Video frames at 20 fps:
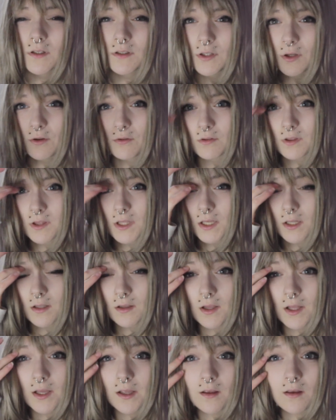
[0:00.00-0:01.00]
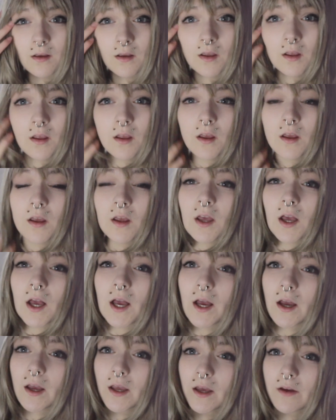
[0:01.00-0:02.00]
too thick. Like,
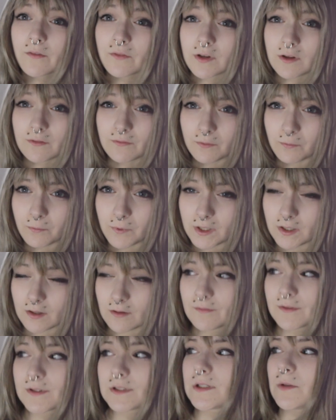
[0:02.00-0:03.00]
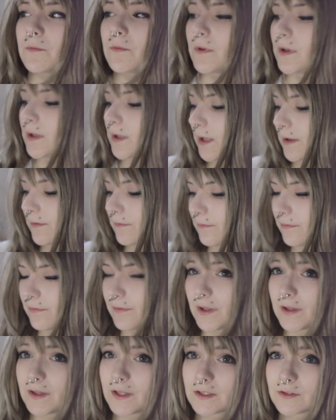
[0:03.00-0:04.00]
I have another wig of a similar
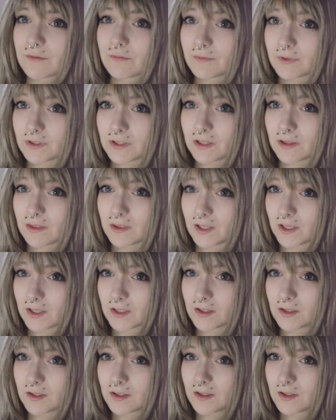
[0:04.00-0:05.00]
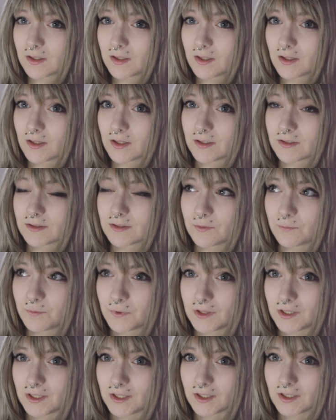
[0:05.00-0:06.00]
length, and that's really thick, like
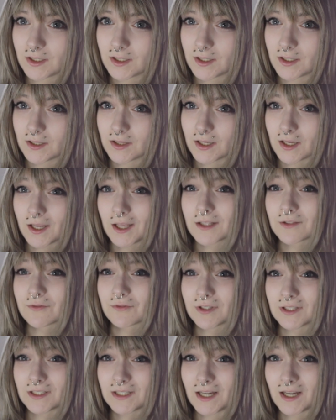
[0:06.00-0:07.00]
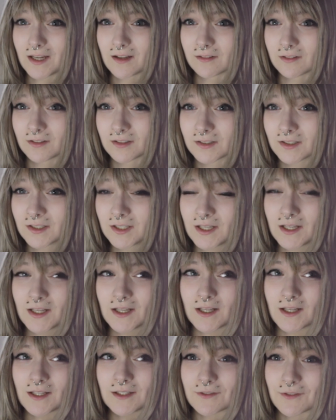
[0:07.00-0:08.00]
super thick, and that gets really tangled.
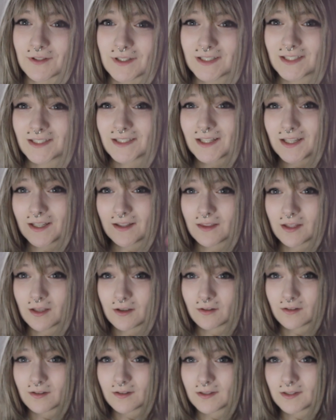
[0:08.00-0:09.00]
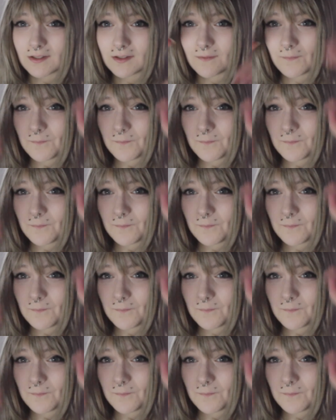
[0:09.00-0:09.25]
So this is like the good